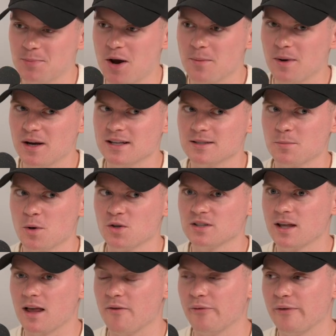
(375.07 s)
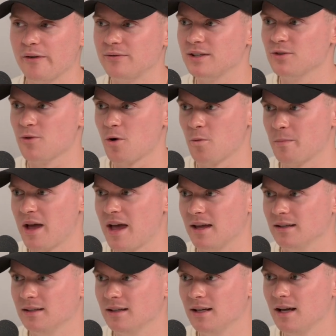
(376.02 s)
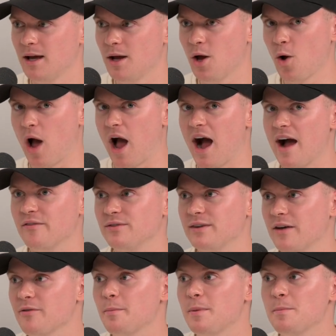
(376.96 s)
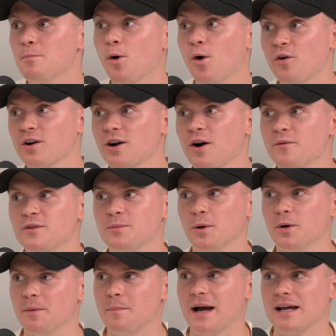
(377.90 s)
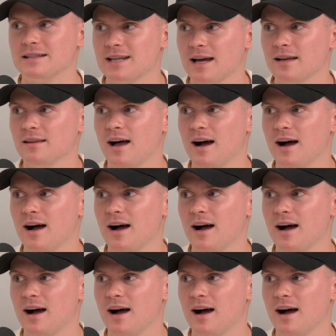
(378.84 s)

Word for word: Bear in mind, it's mostly like fifty-year-old men. Yeah. I've never been more uncomfortable in my entire